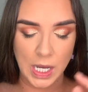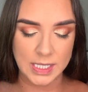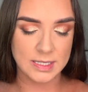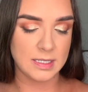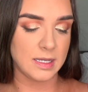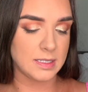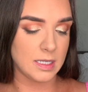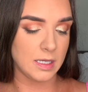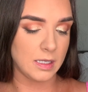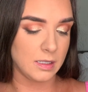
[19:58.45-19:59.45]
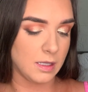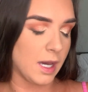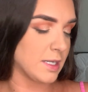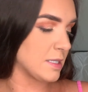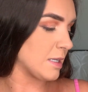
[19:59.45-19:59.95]
Anastasia, the
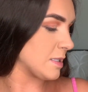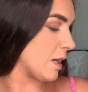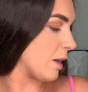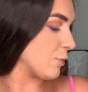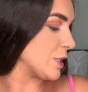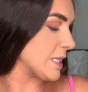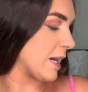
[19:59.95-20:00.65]
Anastasia Amrezy